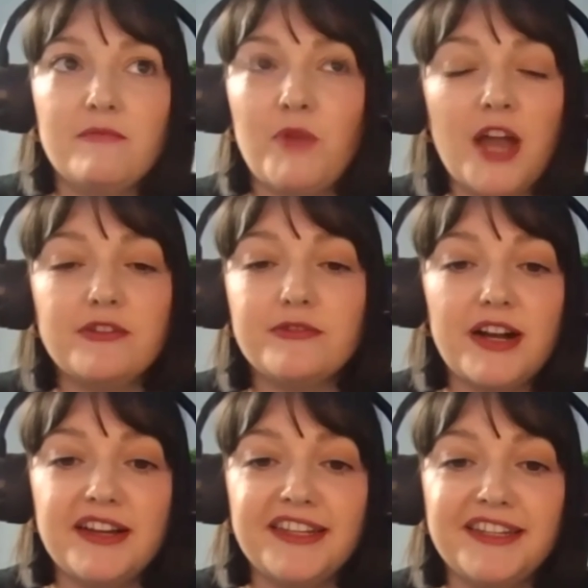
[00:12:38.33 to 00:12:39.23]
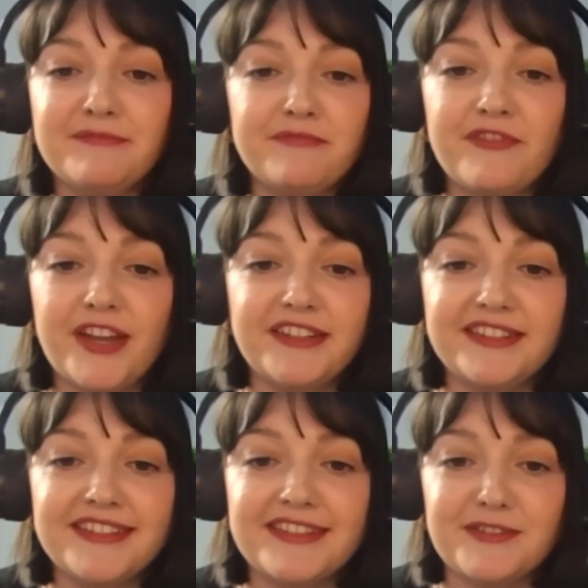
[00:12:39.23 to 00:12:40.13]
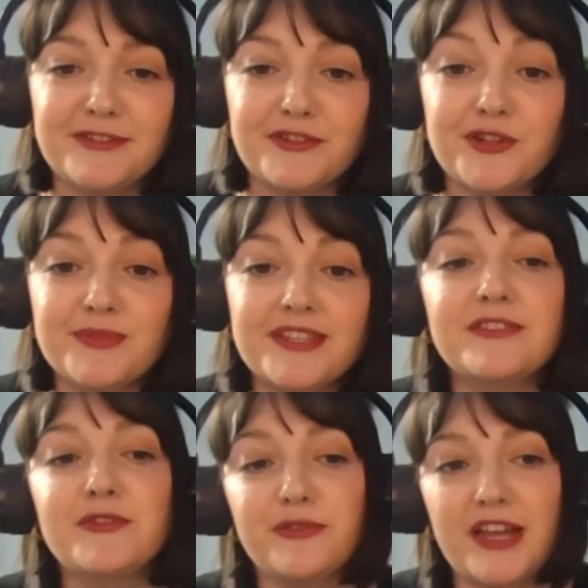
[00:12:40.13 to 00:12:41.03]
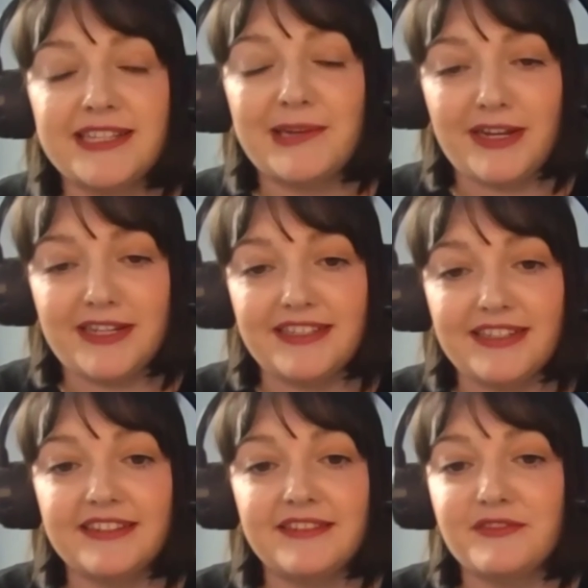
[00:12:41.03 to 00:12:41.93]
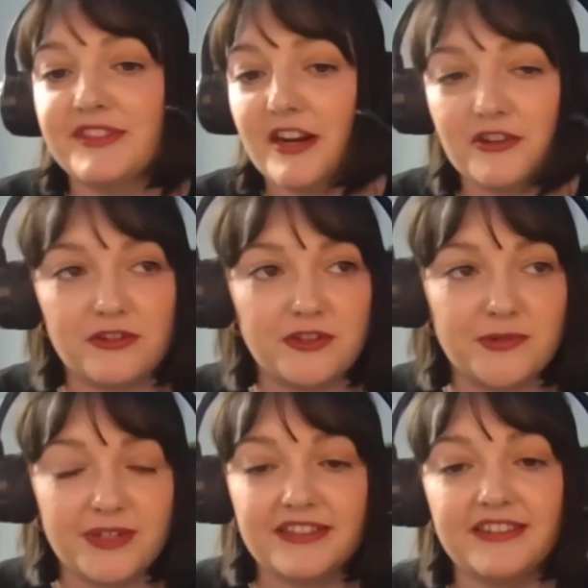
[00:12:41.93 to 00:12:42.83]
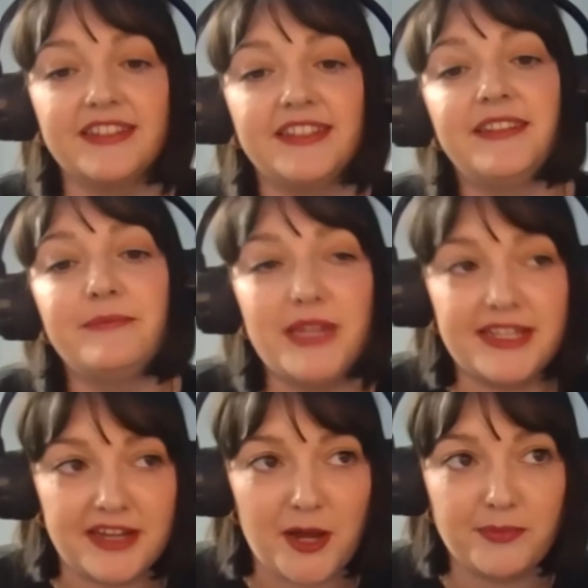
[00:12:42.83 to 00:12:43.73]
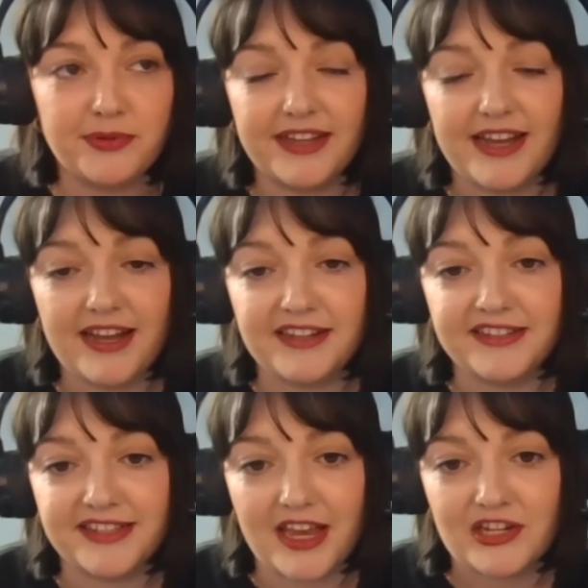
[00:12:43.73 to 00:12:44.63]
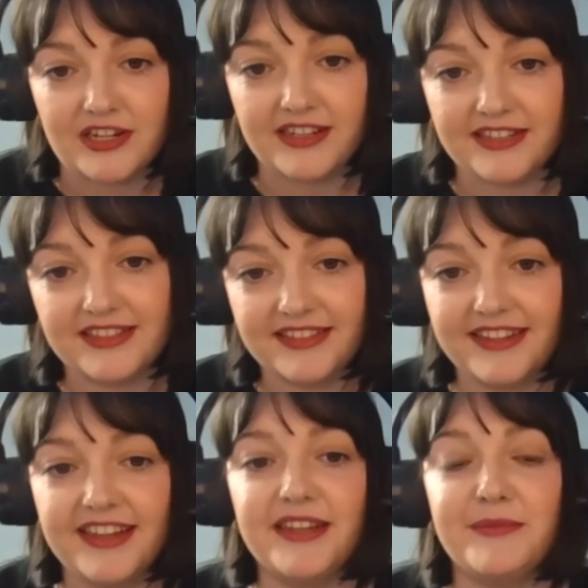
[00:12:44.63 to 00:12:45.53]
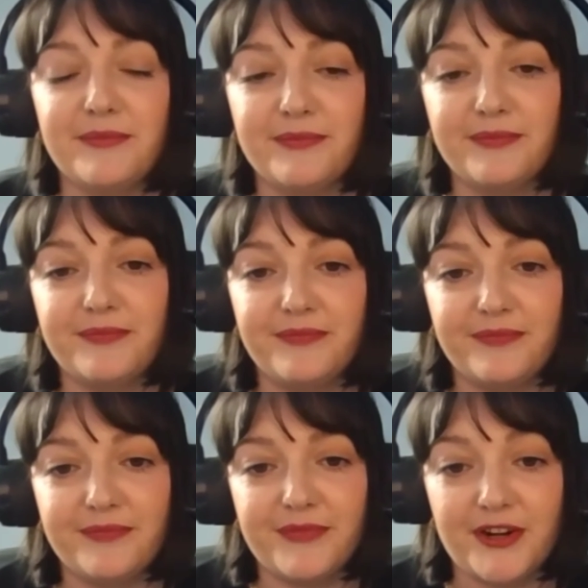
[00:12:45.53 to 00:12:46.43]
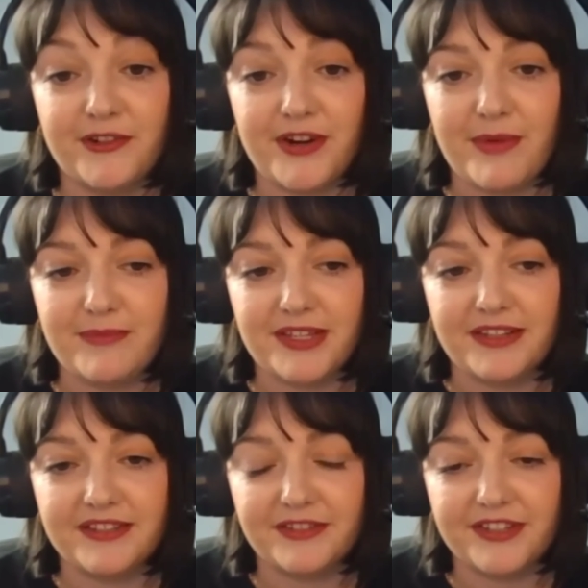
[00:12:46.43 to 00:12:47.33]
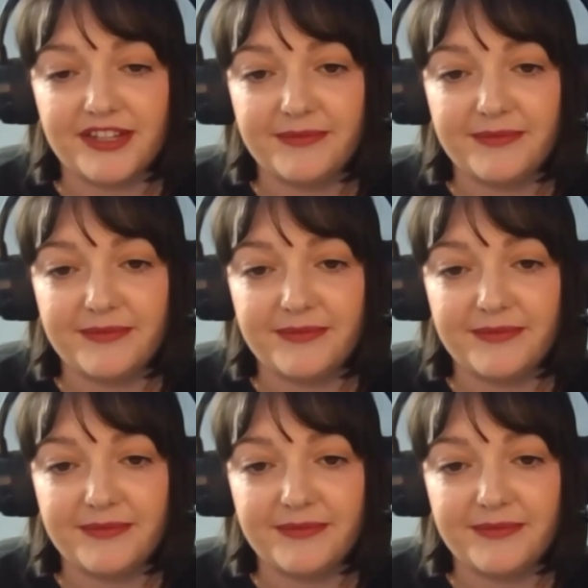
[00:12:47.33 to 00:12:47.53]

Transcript: How do I find the user groups? So that's how I did it. I searched on Twitter, Meetup, and Sessionize are great websites to look